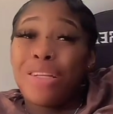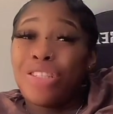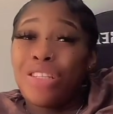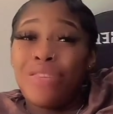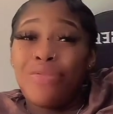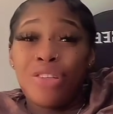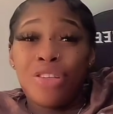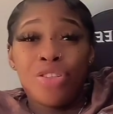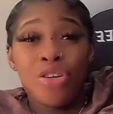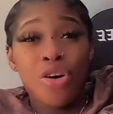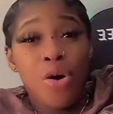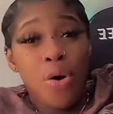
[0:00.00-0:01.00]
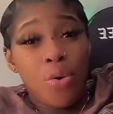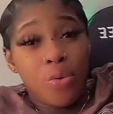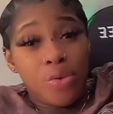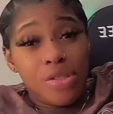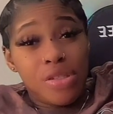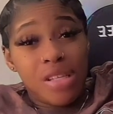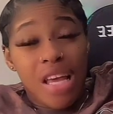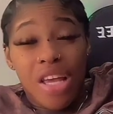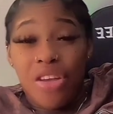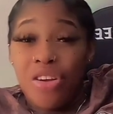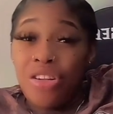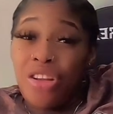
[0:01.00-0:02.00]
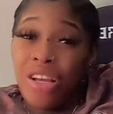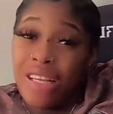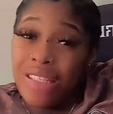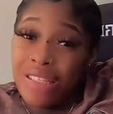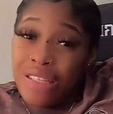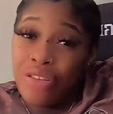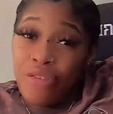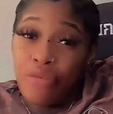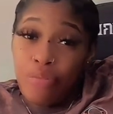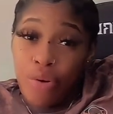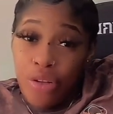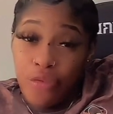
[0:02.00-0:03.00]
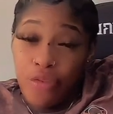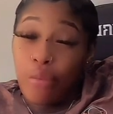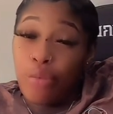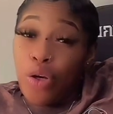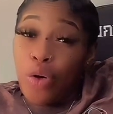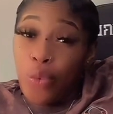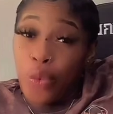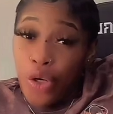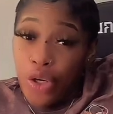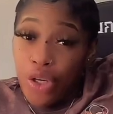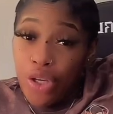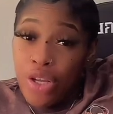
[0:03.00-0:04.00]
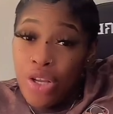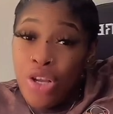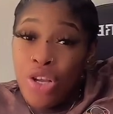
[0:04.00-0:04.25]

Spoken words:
Imagine living in your house and you're not getting enough money from your work.